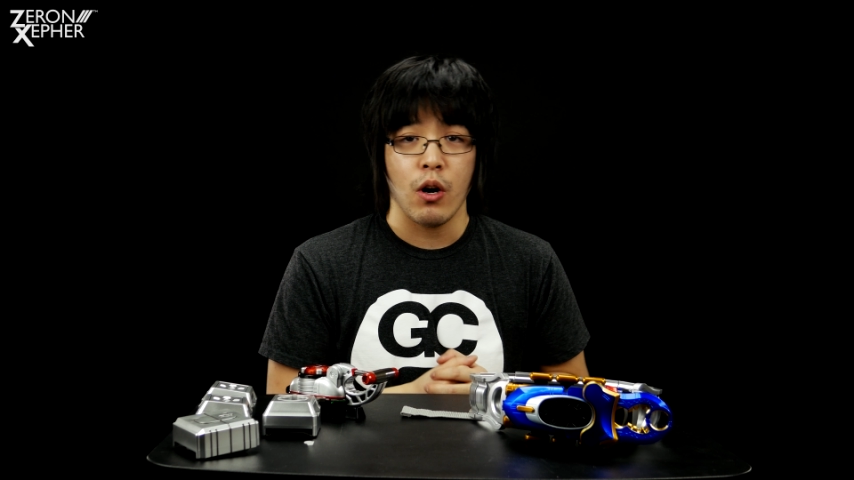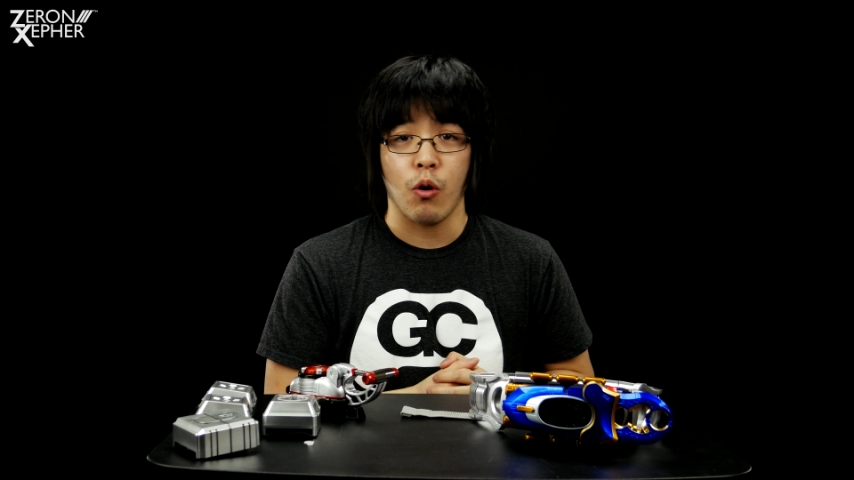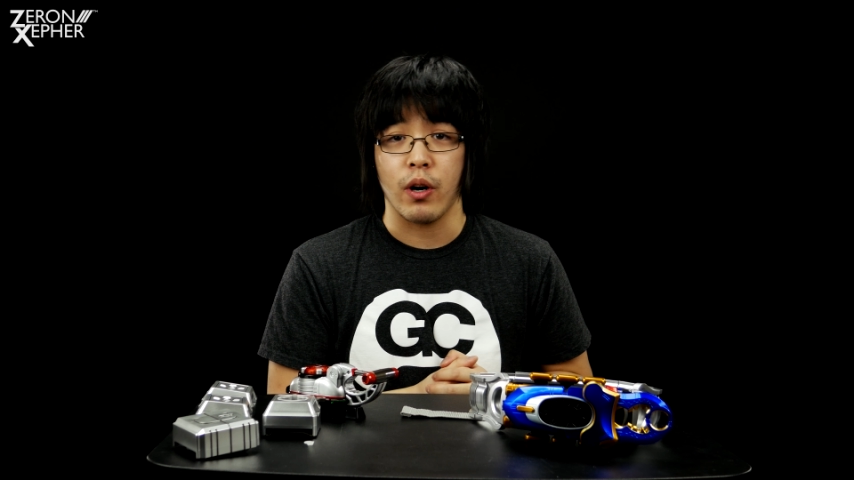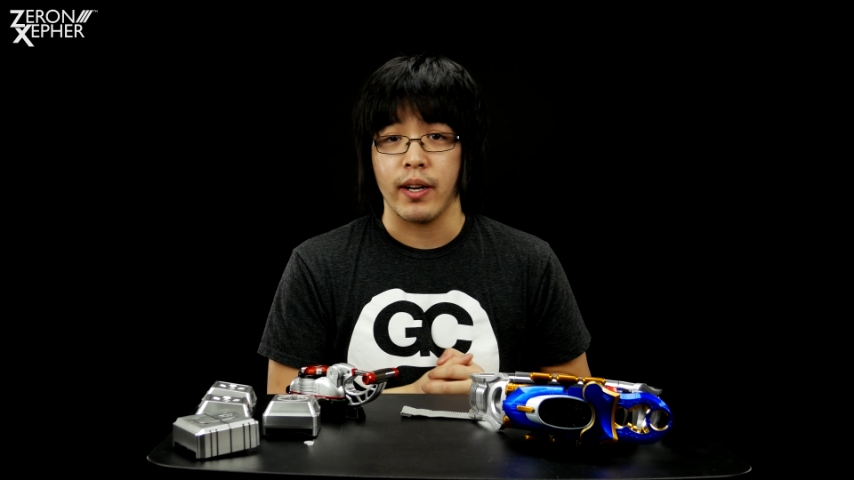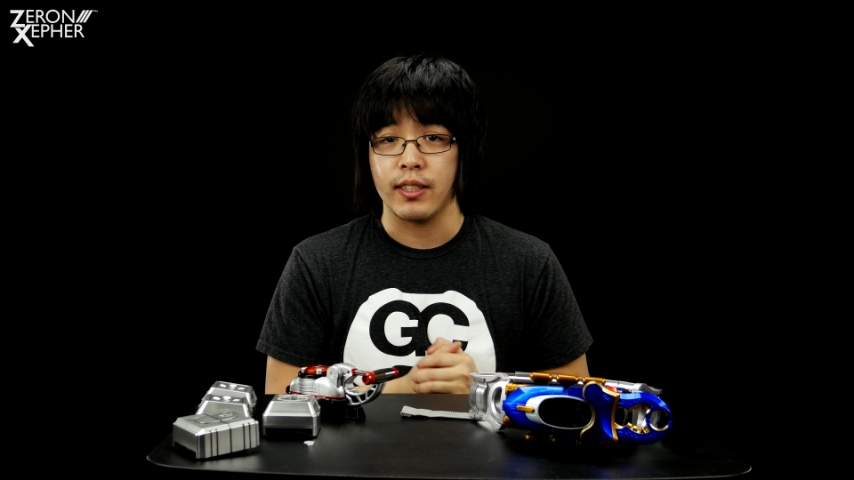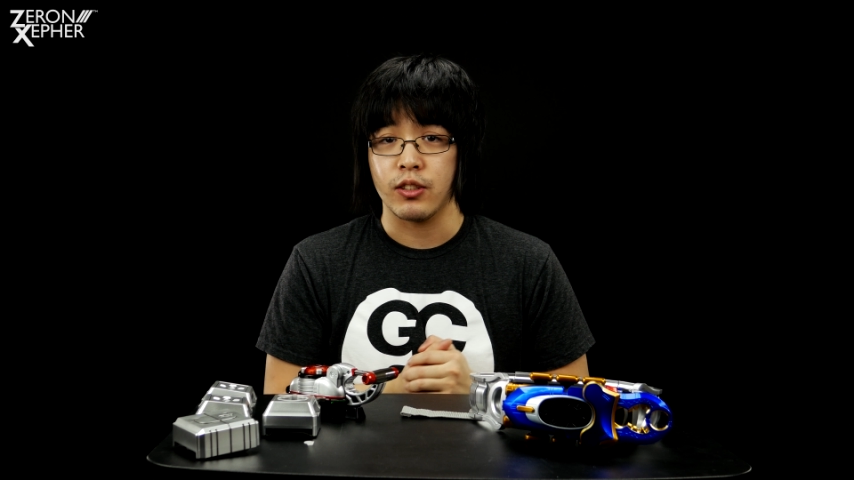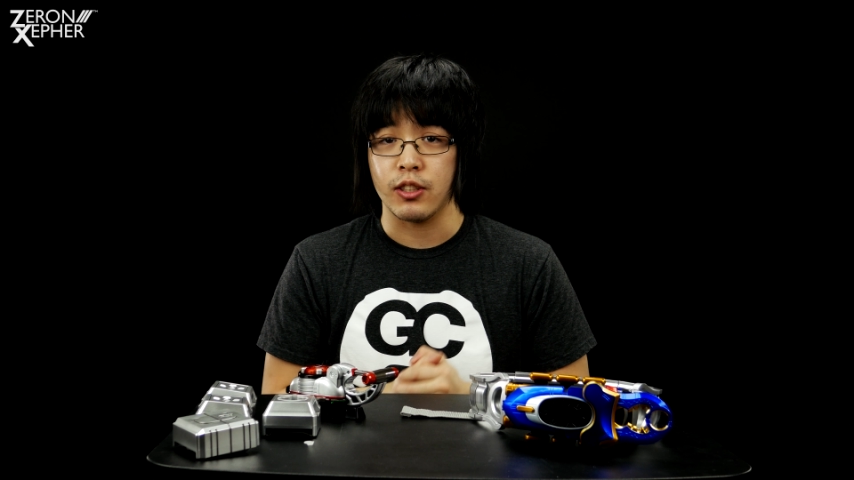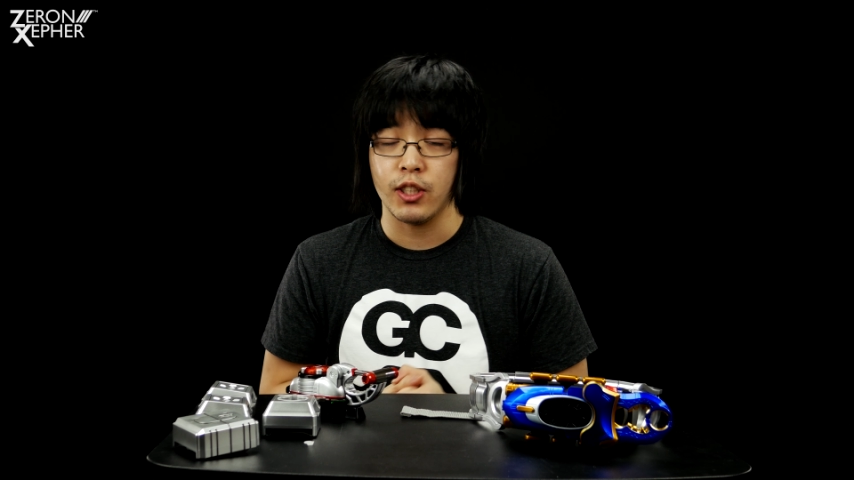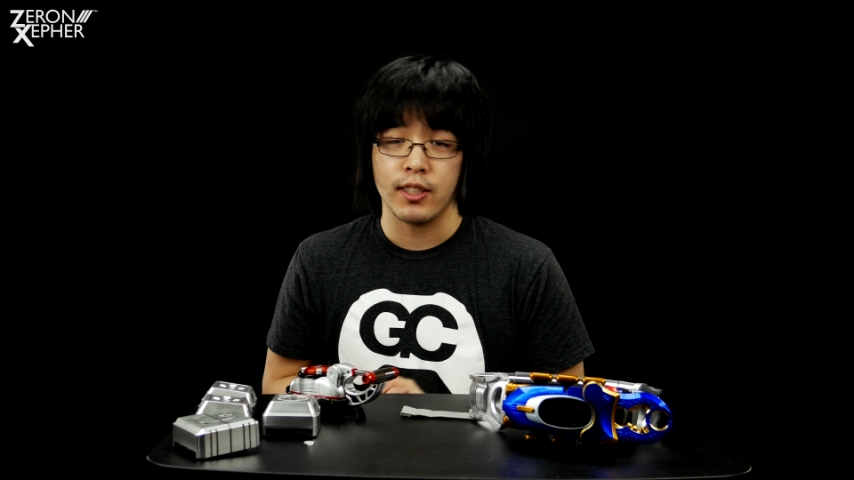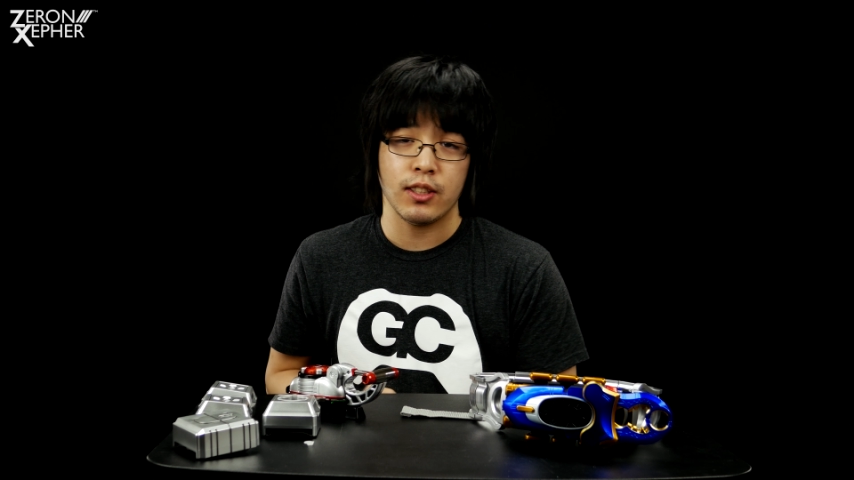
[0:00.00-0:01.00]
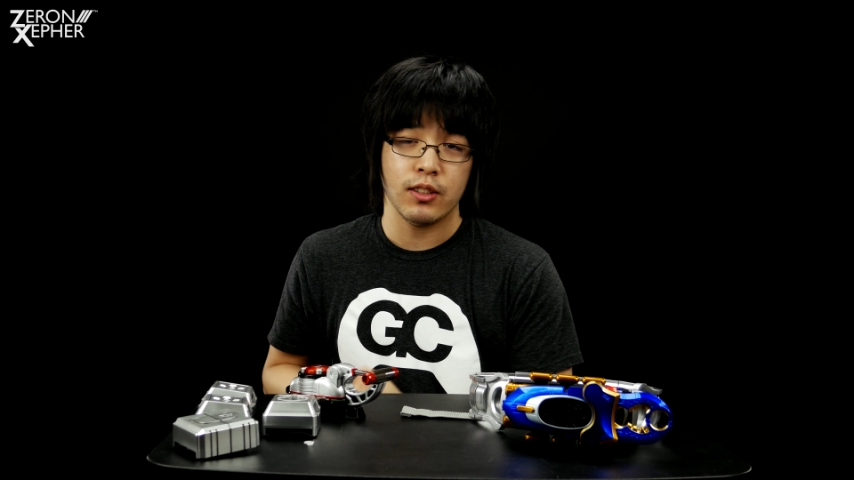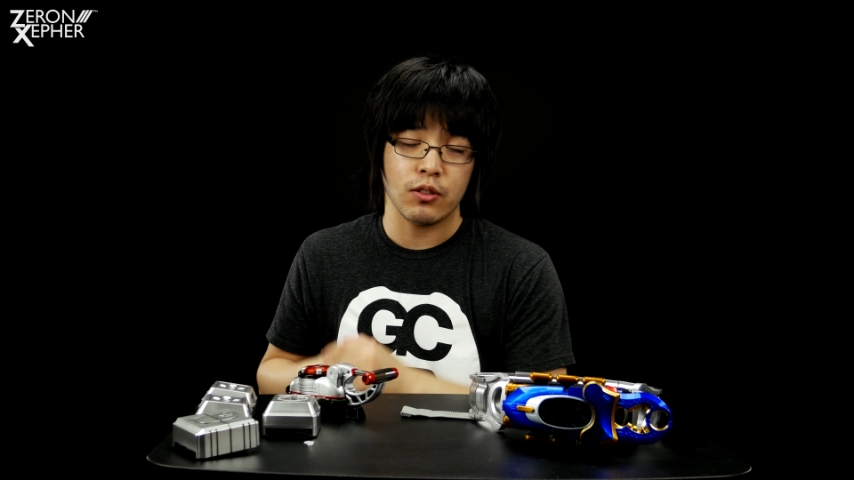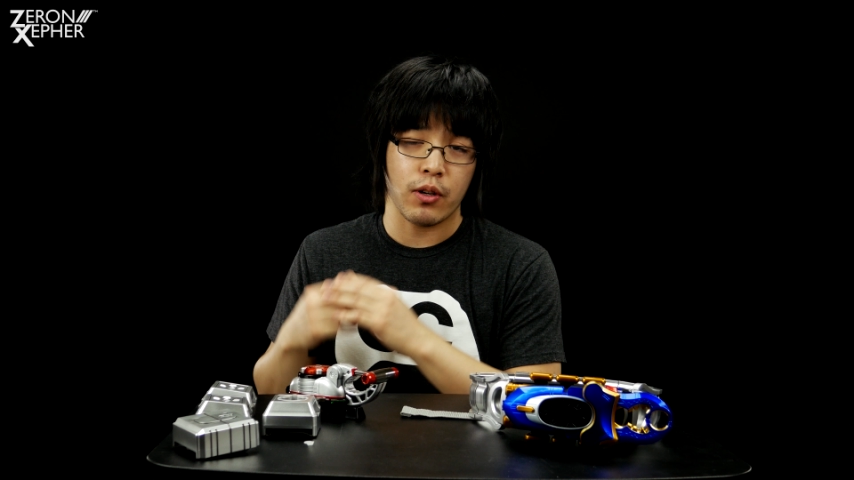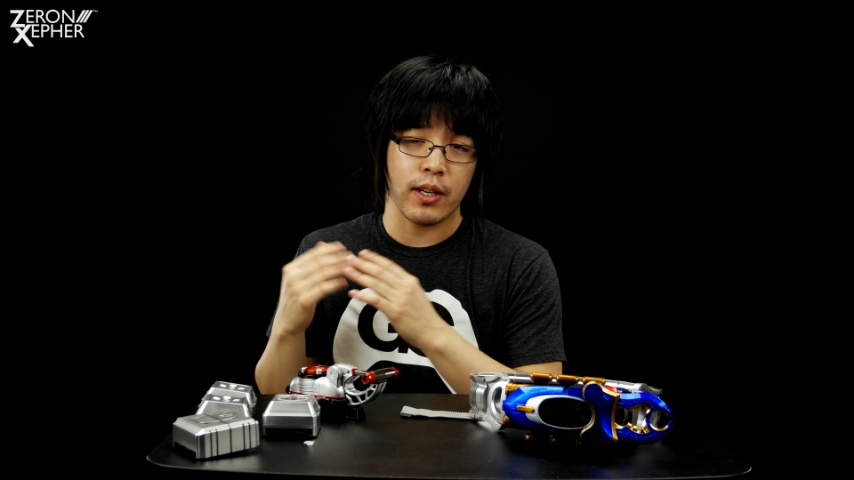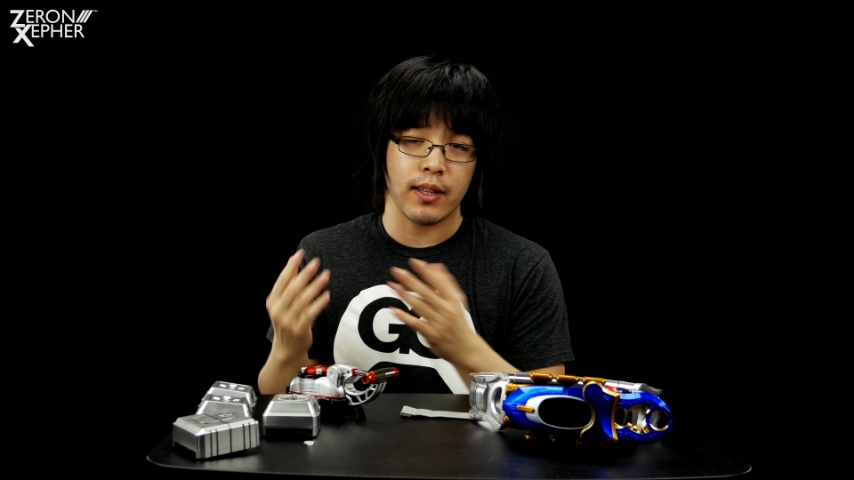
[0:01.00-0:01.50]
or any suggestions or any